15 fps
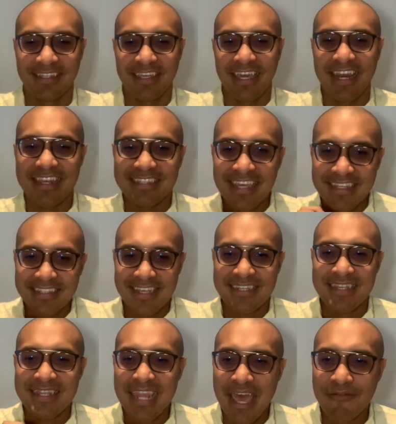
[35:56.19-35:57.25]
And it says this,
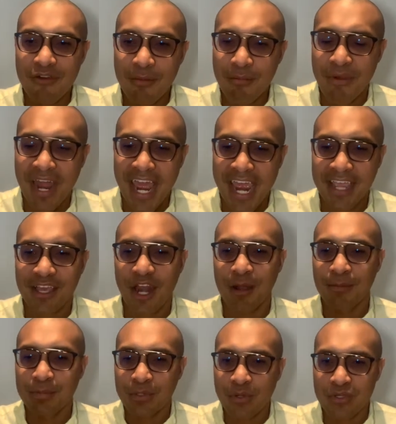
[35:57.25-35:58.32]
never brag or
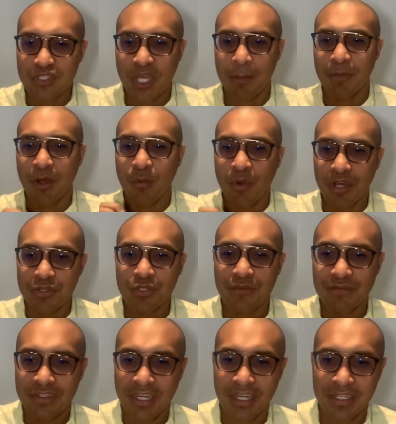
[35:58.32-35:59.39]
boast about what
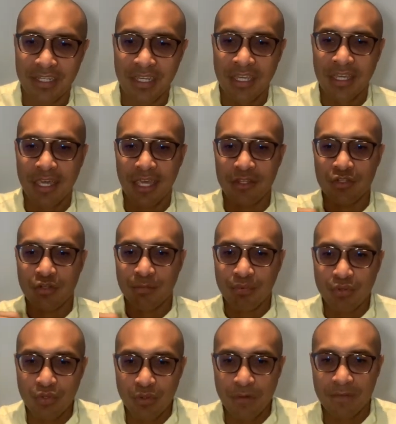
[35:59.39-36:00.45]
you've done and you'll
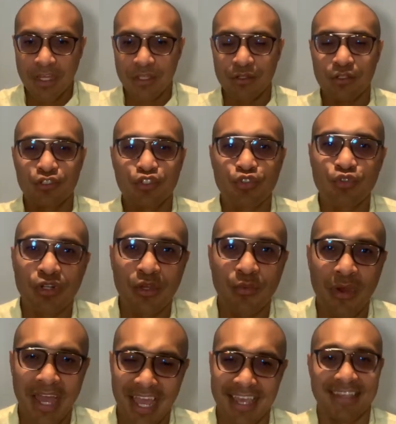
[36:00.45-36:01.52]
prove that you're truly
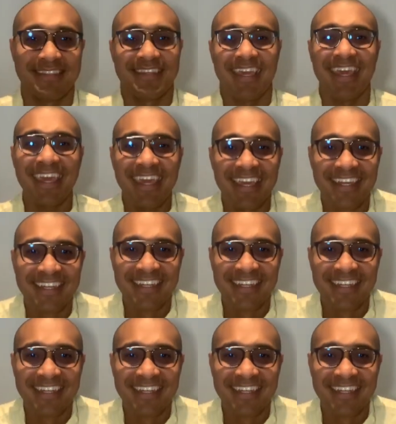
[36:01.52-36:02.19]
wise. Hey,